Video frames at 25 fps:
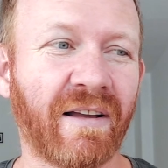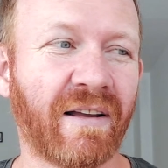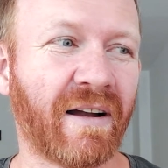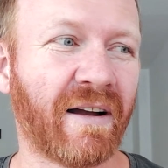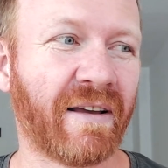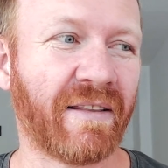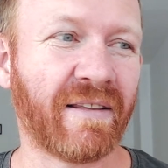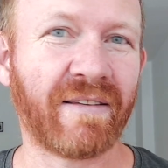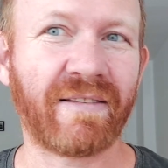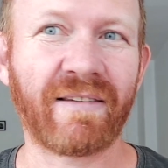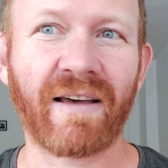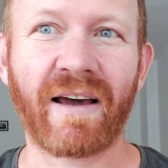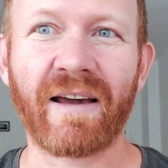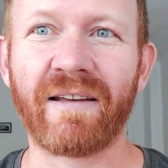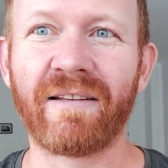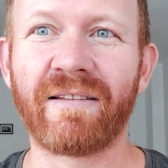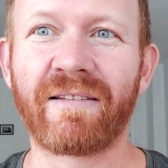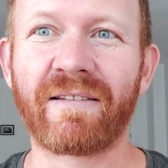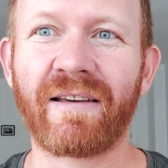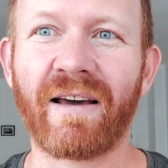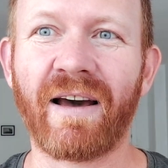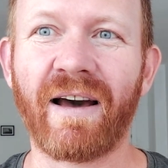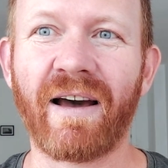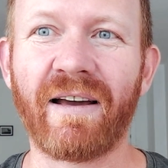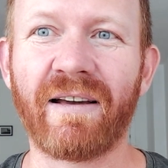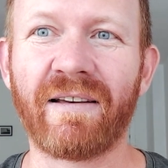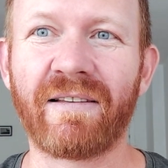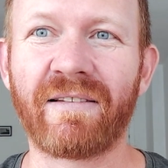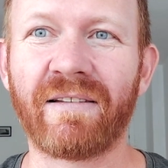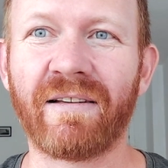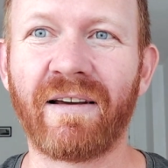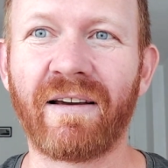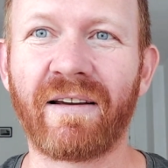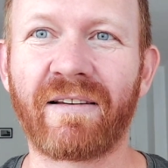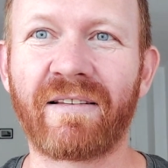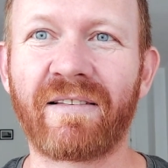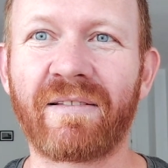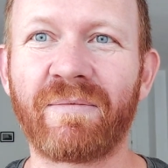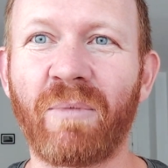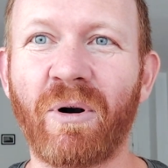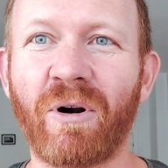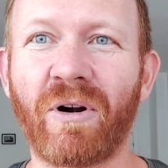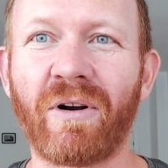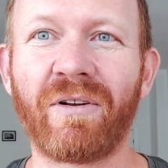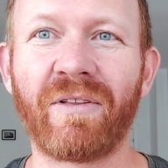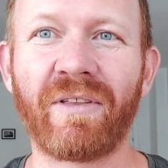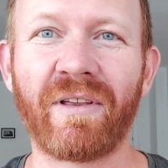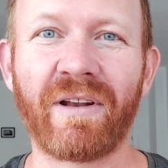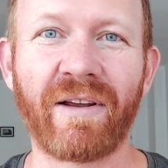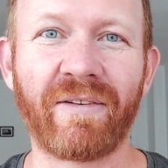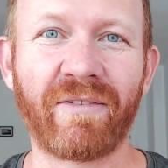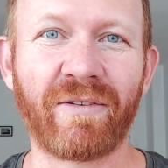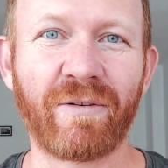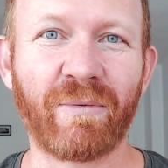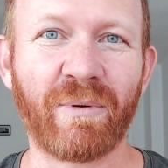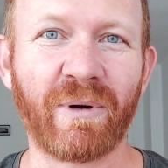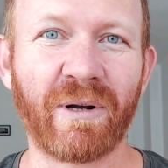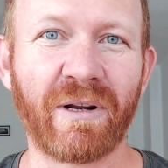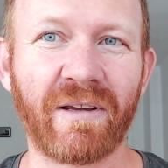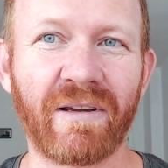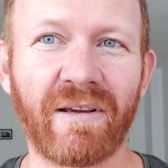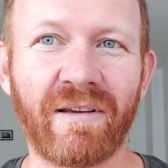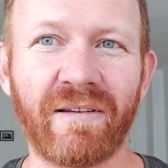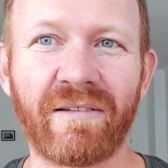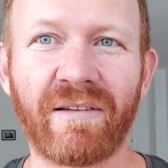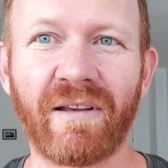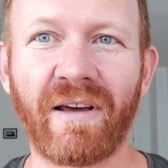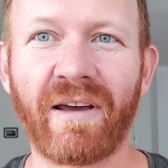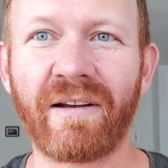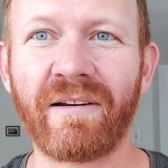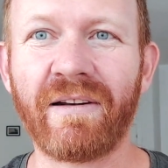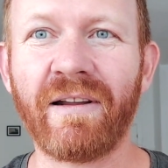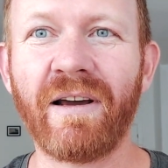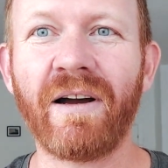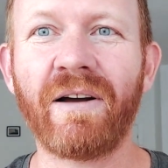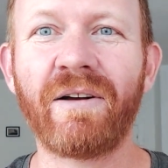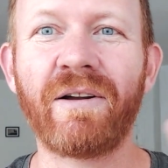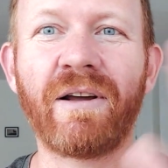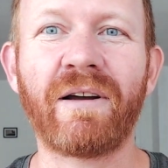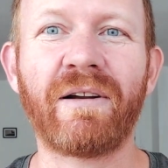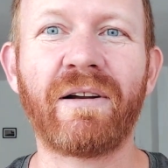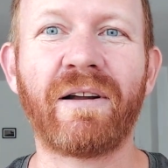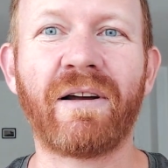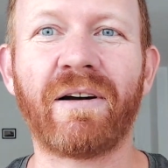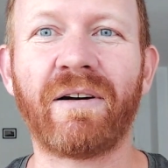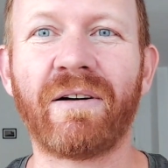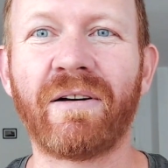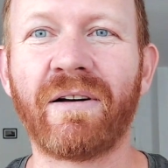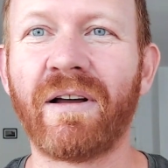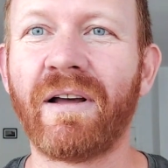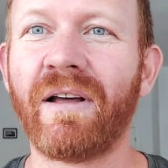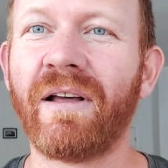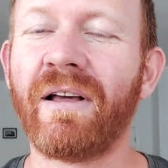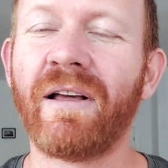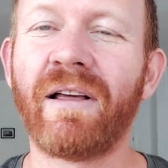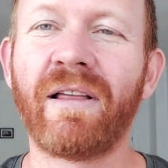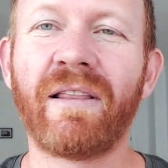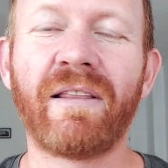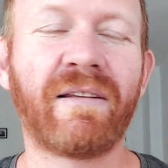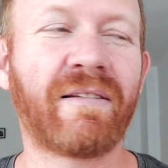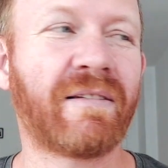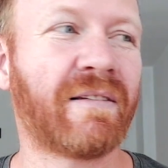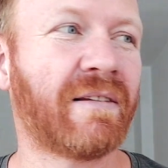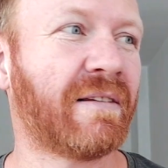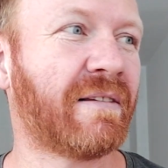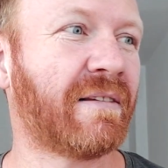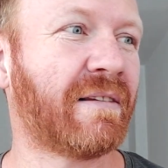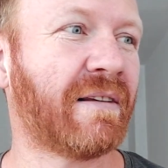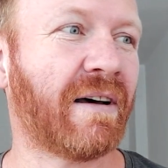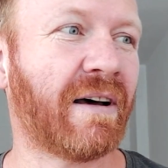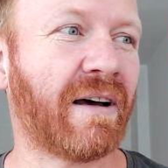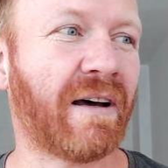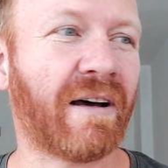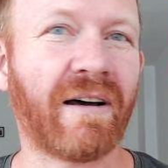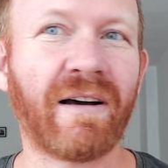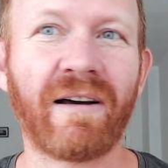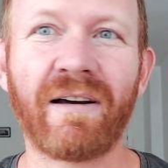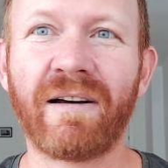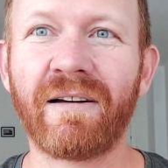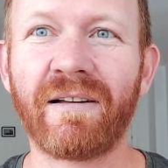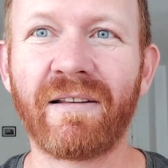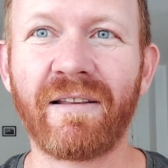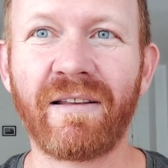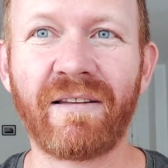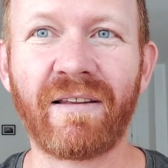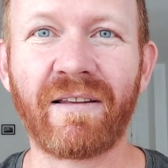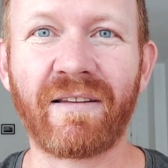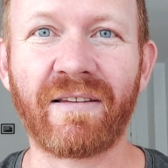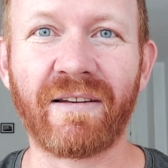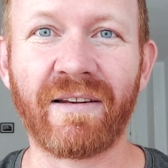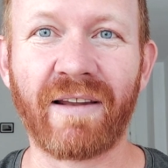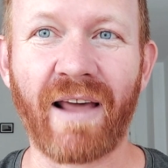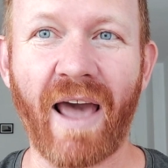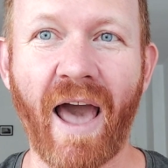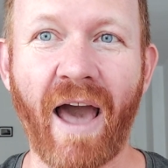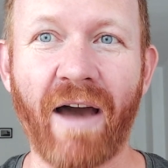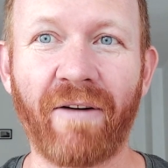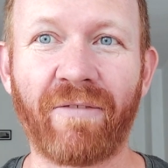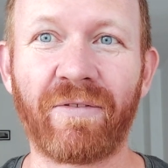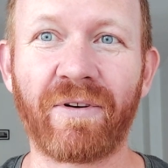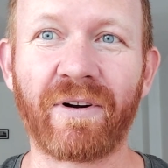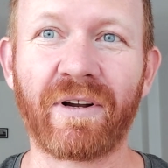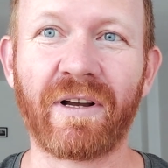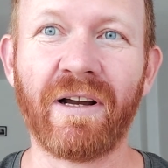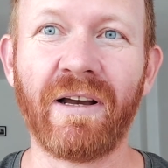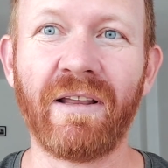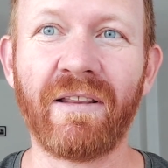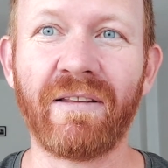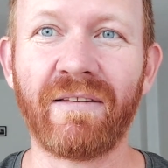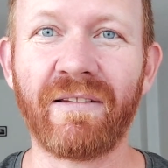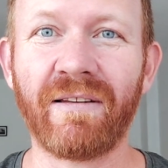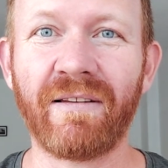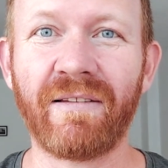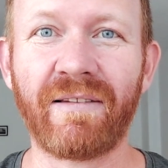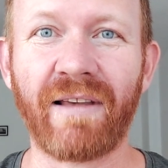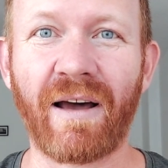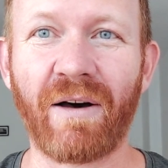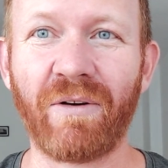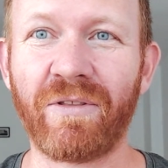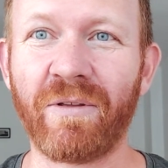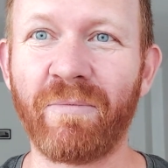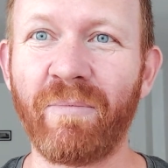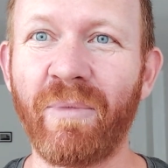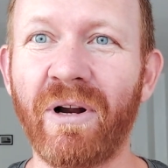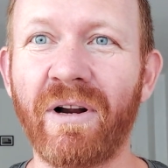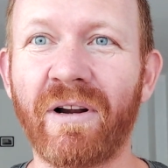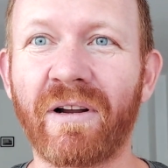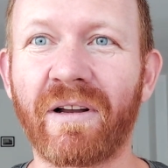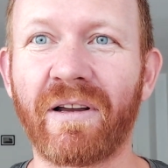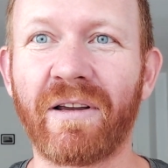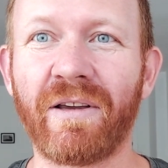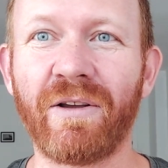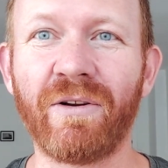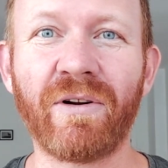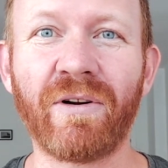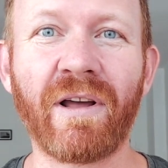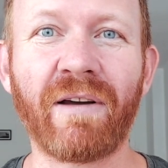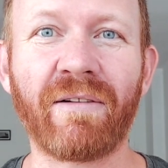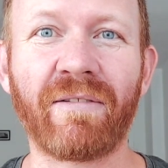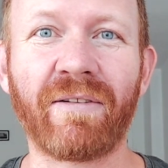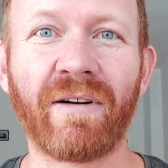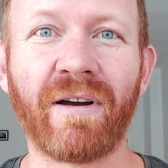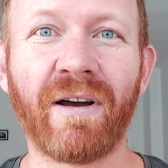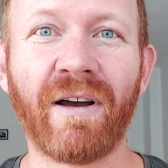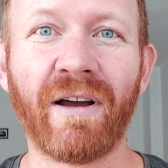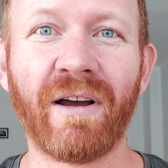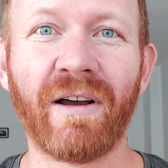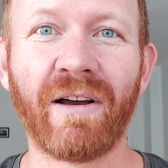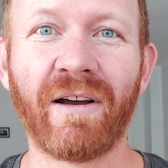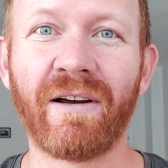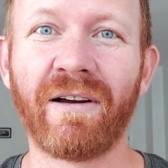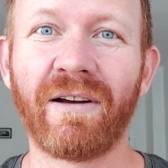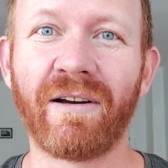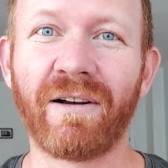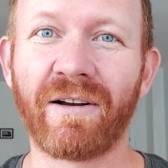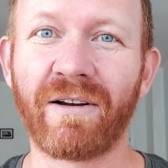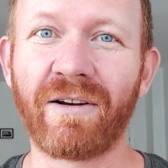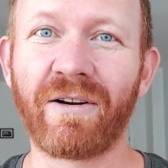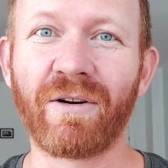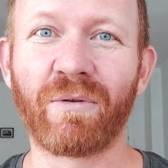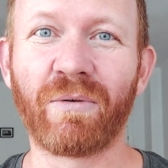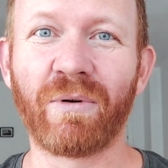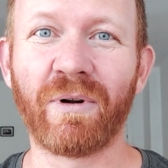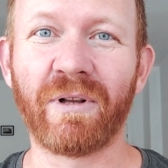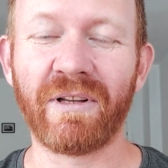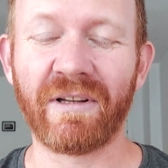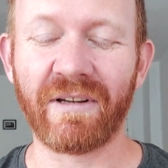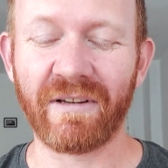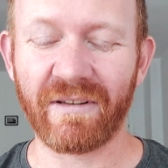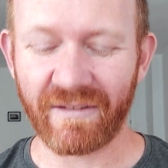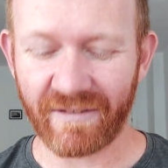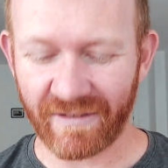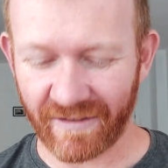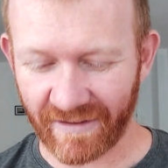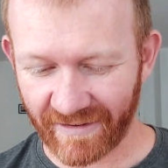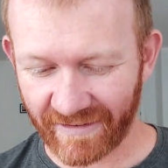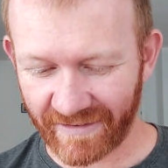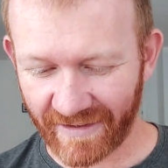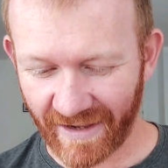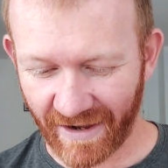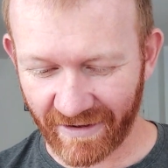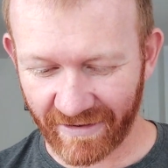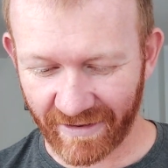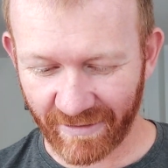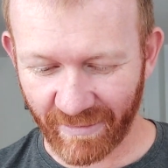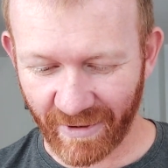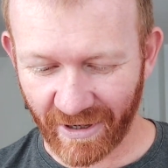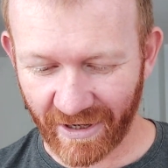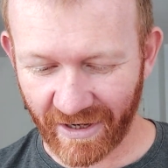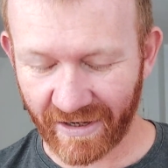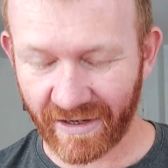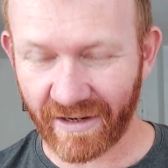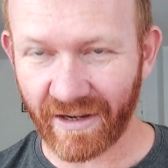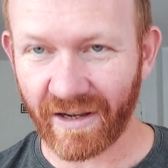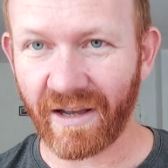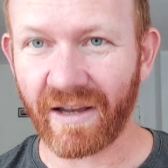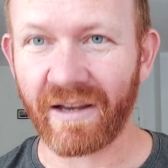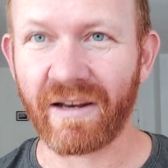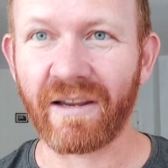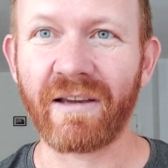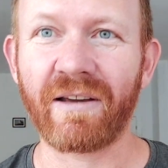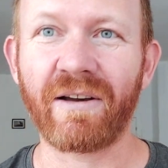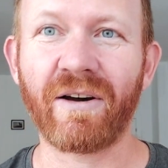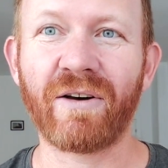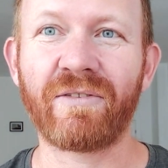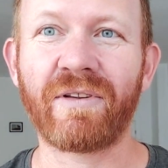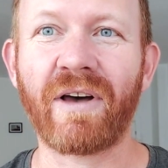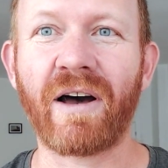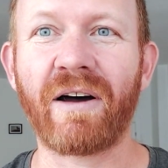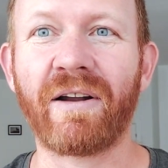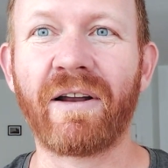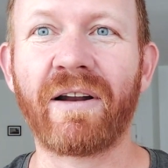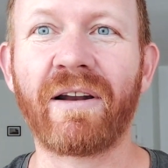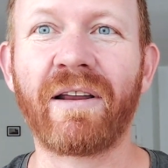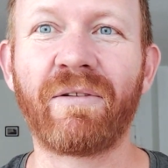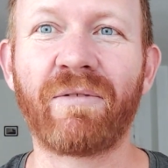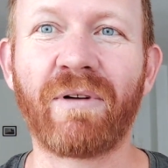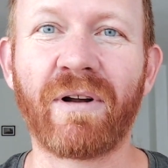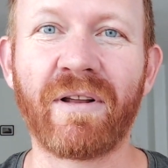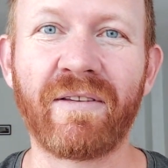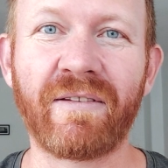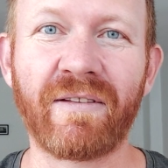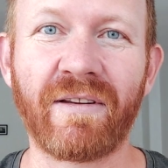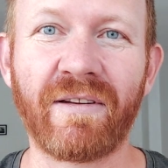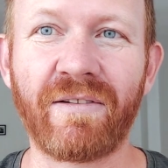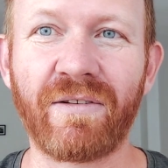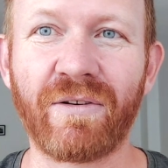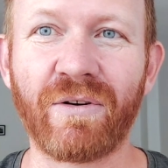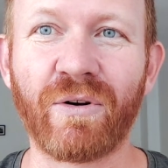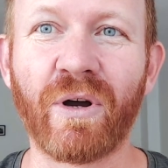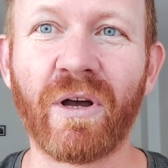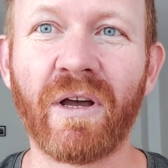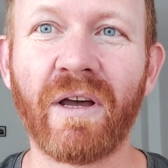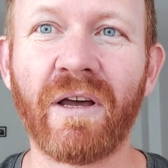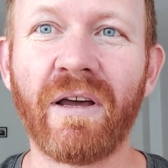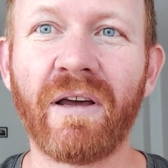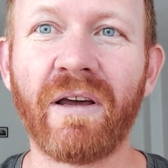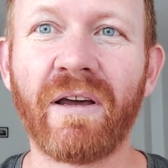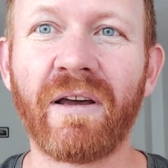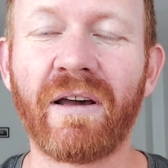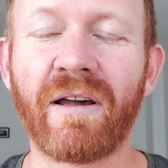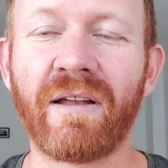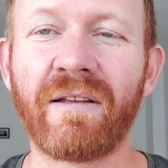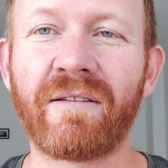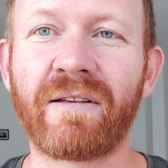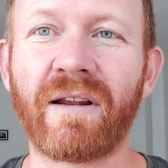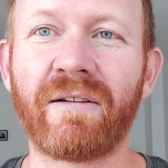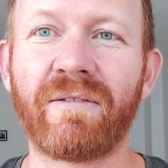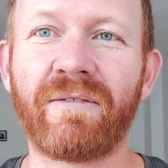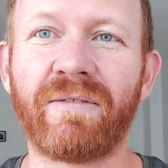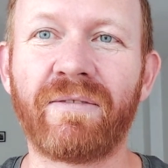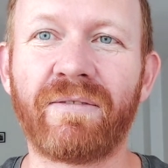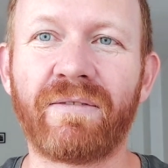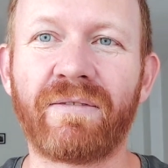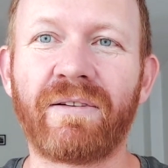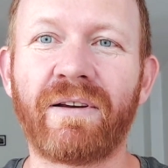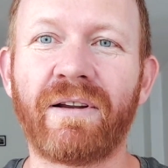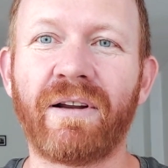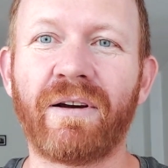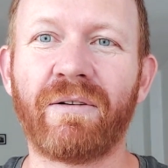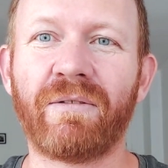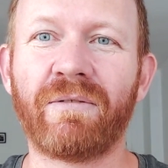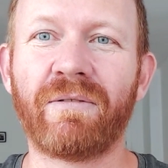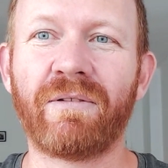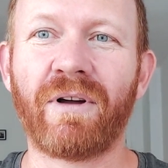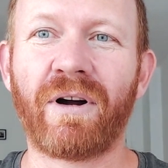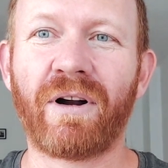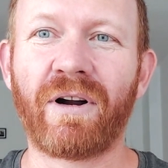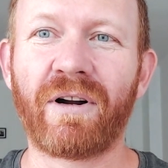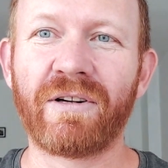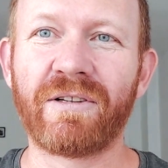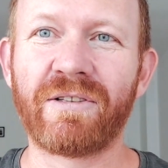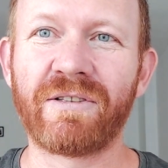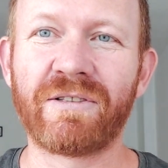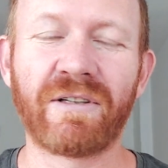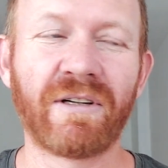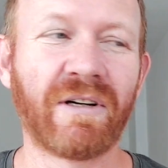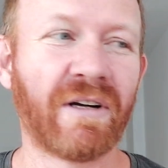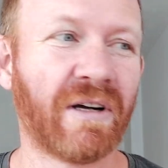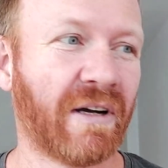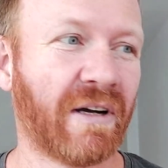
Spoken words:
And the science guy is like smarter than everybody. He's like, no. This isn't Africa. This is South America. You don't have gorillas in South America. And he goes out and he runs into, instead of, large